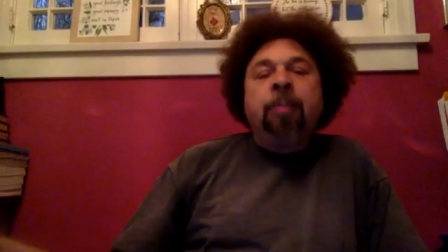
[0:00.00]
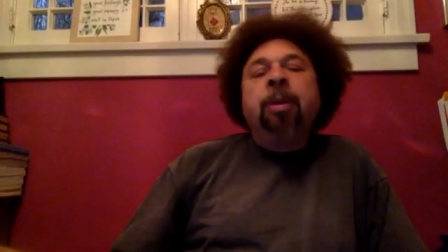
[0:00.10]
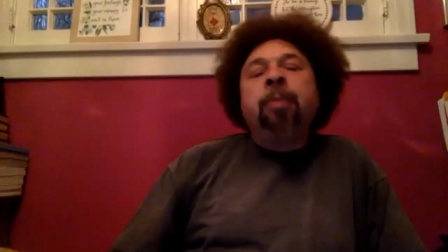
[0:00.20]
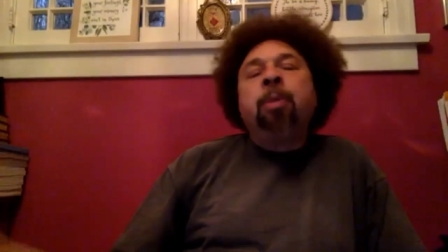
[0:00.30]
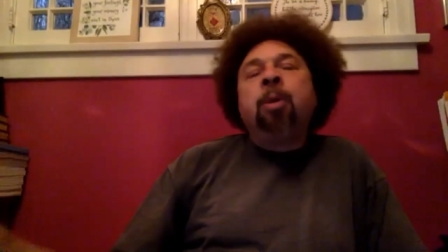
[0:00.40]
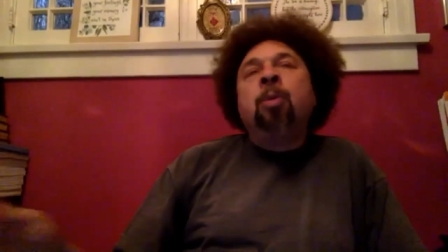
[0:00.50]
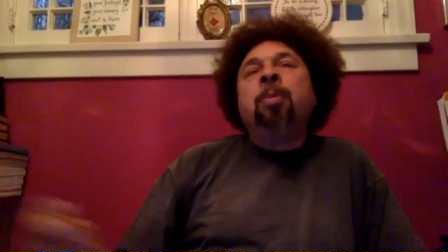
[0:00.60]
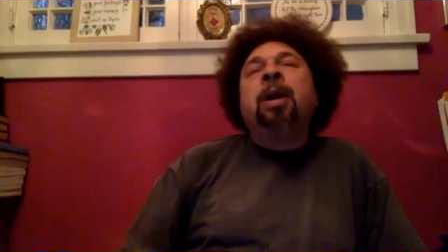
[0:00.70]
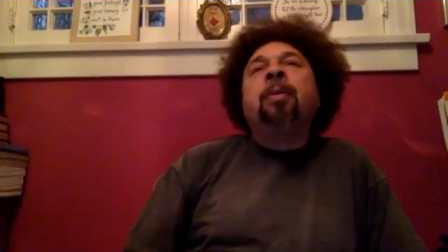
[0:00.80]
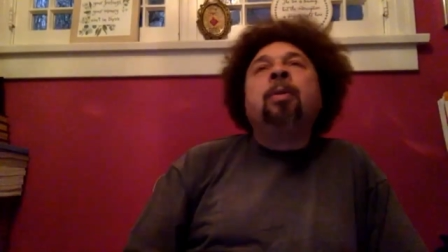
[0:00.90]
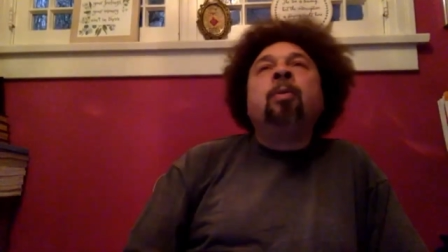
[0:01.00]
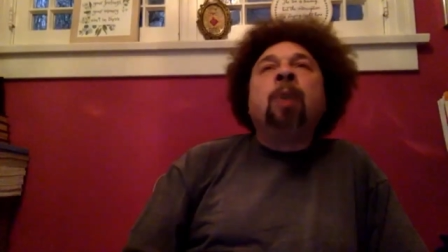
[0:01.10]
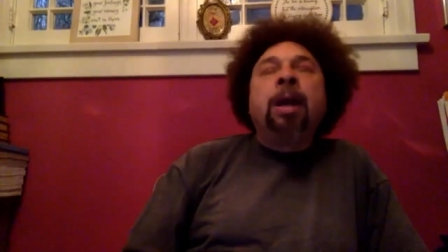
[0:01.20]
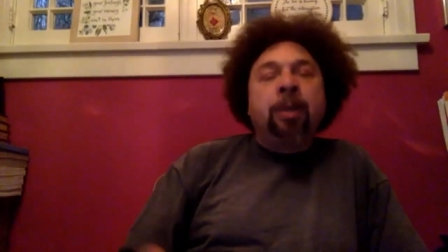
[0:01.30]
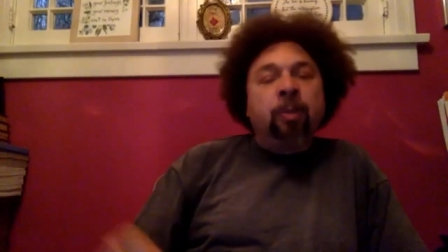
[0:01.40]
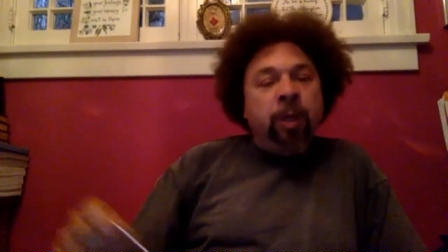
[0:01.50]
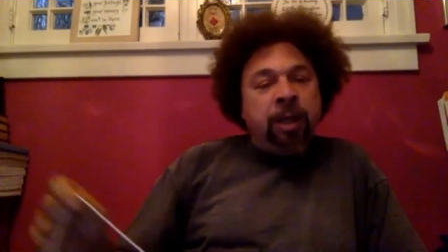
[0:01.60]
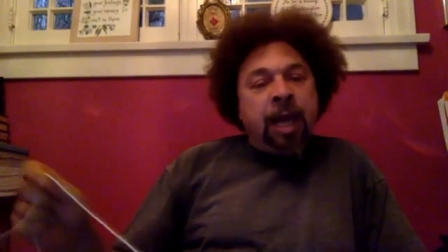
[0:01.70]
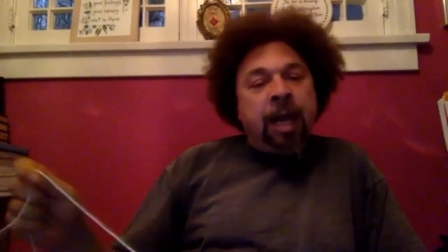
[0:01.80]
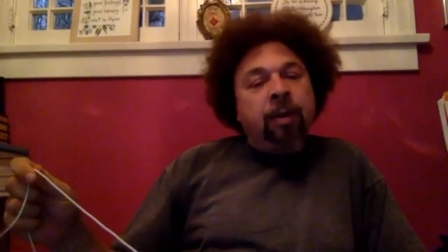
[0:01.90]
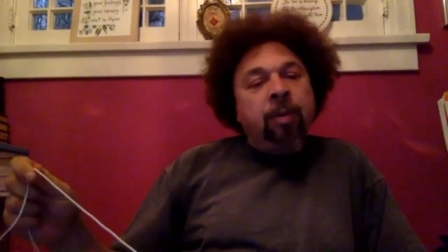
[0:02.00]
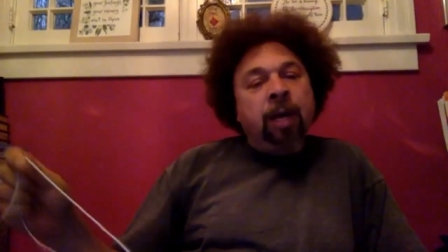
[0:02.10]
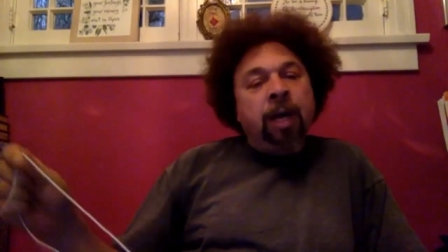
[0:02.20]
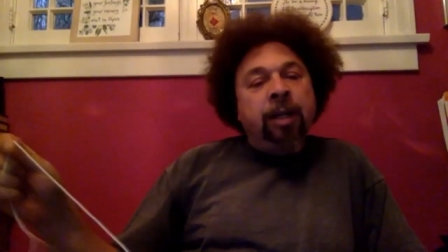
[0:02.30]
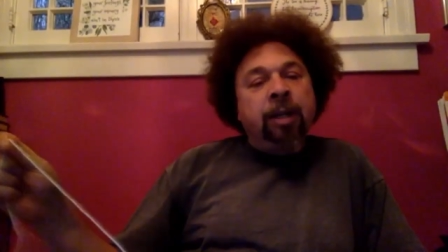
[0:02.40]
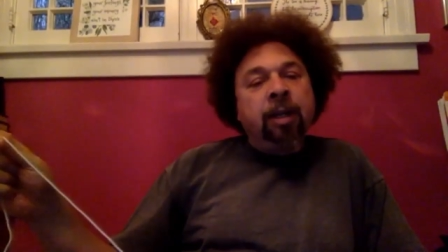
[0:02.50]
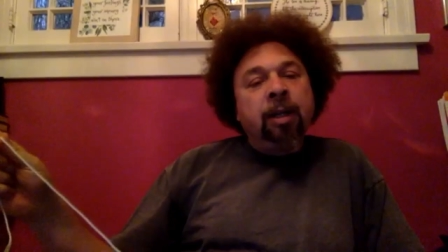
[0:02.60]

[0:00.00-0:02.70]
but boom, so, right with that, right?